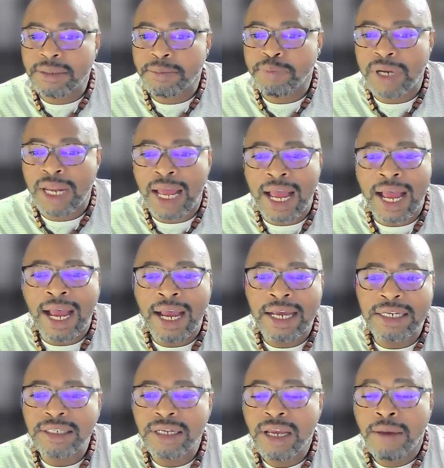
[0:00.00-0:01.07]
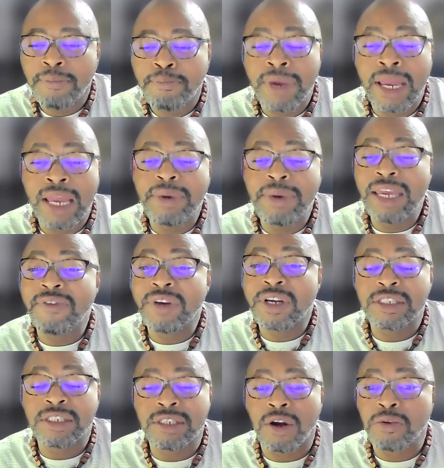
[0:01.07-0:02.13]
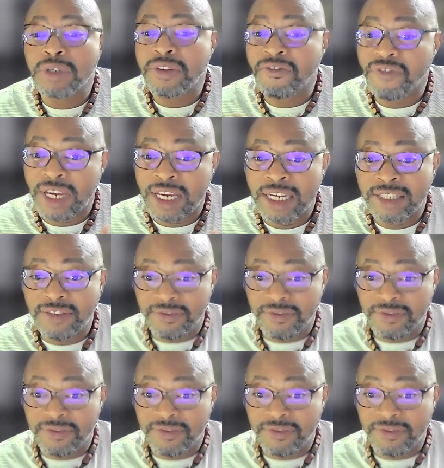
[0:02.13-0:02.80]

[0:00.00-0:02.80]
supplies, maybe even consulting fees.